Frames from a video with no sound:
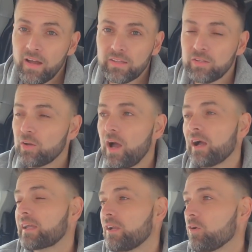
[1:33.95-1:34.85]
You
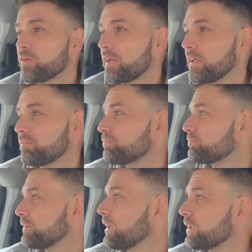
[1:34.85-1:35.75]

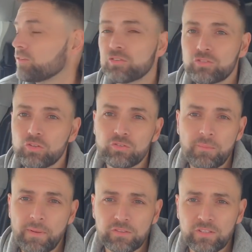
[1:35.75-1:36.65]
can just use
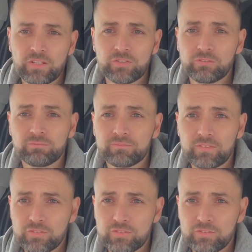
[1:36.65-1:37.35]
your imagination.